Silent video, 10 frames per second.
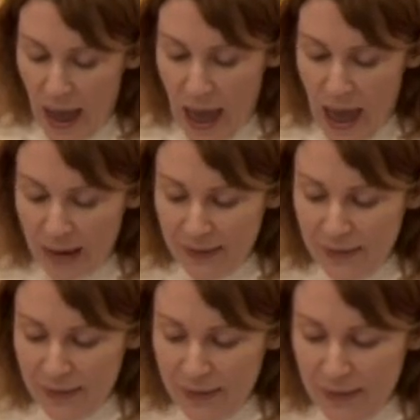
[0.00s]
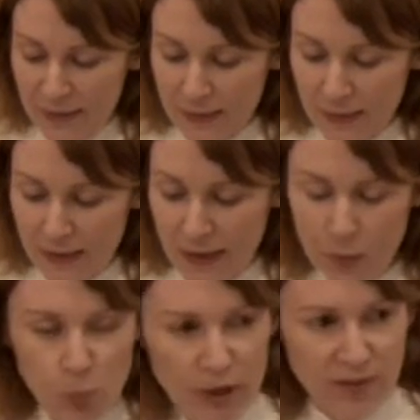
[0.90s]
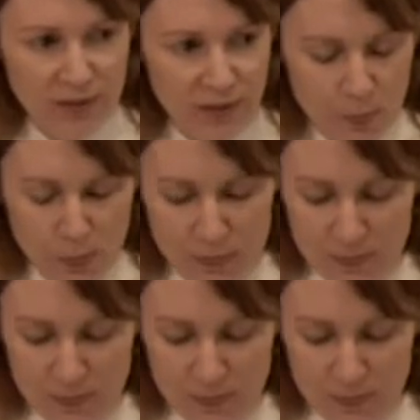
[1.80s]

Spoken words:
and he embraces them.